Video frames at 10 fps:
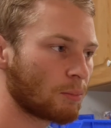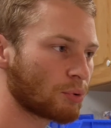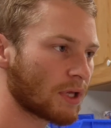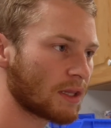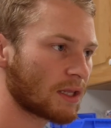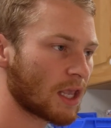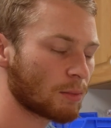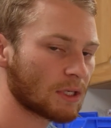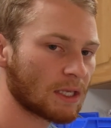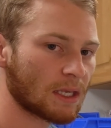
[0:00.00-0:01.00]
play the
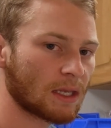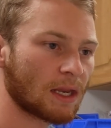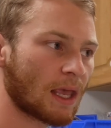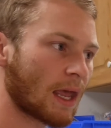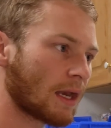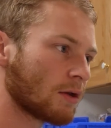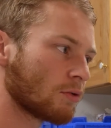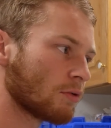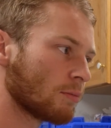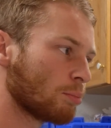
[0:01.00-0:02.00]
game again, and
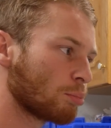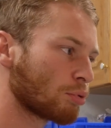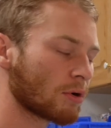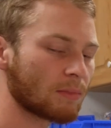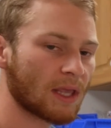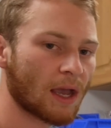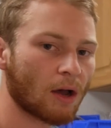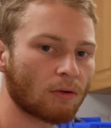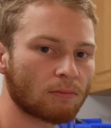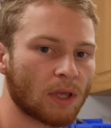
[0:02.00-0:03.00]
it'll print me
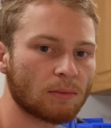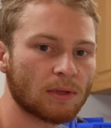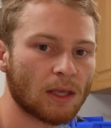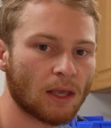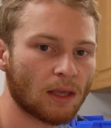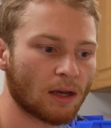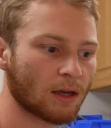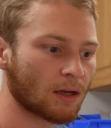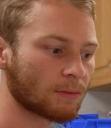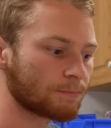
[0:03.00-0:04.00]
out maybe
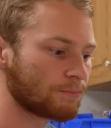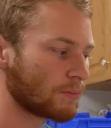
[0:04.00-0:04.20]
a